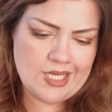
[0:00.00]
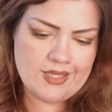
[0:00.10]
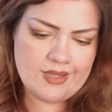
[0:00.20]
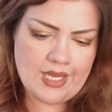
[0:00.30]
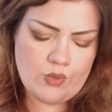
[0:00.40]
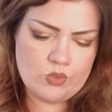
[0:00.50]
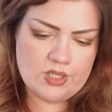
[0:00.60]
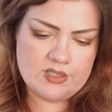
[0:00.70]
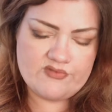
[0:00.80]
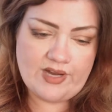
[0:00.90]
that
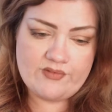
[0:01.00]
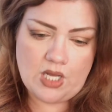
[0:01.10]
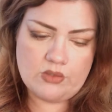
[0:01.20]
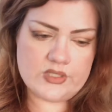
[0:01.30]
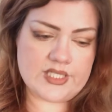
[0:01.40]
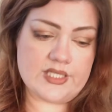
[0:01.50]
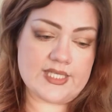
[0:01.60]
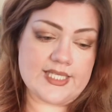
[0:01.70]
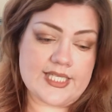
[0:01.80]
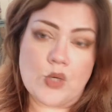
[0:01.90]
was $5, and this
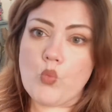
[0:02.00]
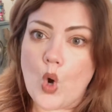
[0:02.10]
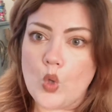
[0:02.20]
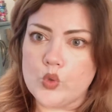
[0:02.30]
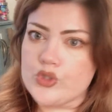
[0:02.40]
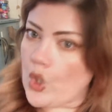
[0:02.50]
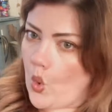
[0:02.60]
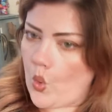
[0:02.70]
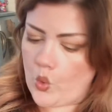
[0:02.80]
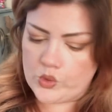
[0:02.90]
is in rose
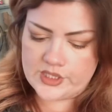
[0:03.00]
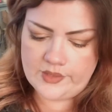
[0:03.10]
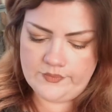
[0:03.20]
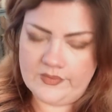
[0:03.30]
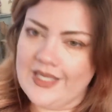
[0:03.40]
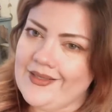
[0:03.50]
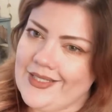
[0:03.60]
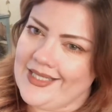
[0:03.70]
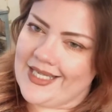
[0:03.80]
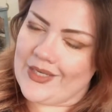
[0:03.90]
gold.
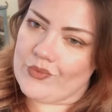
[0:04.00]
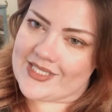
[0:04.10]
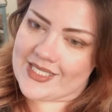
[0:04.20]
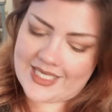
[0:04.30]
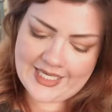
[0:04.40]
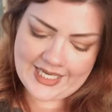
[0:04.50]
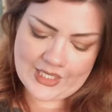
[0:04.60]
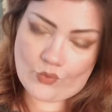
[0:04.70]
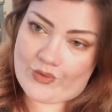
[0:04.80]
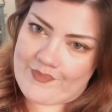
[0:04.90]
And once again, I gotta
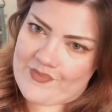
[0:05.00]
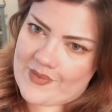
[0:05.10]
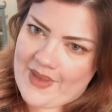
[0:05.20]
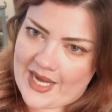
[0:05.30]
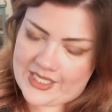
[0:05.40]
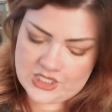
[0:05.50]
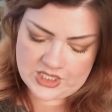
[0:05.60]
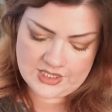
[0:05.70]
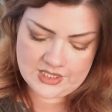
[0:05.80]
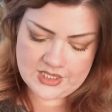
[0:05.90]
rip the
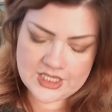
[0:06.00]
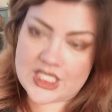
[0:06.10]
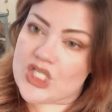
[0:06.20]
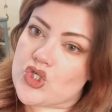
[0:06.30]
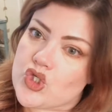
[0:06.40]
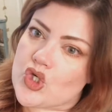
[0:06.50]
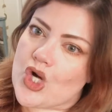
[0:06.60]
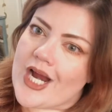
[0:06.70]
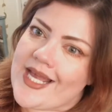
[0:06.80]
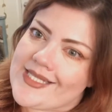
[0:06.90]
packaging to
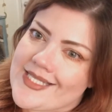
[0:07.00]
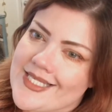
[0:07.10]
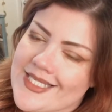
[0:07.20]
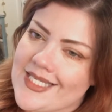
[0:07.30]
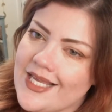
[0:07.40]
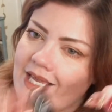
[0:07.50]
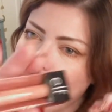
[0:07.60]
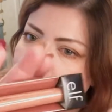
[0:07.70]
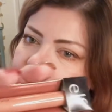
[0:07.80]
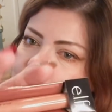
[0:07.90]
shreds
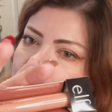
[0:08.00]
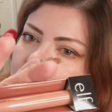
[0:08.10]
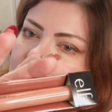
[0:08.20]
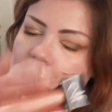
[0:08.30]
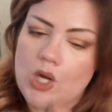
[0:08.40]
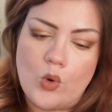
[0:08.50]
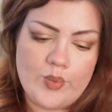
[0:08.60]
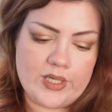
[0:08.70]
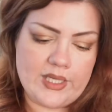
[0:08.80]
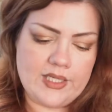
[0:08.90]
before I can
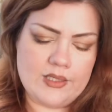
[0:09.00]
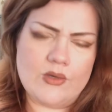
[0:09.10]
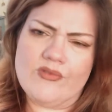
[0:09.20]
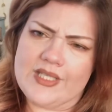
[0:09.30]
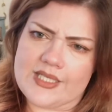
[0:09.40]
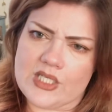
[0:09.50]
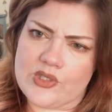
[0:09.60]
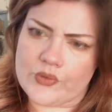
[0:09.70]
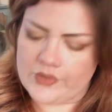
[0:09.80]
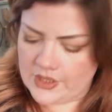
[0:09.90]
open it. Hopefully it's cute.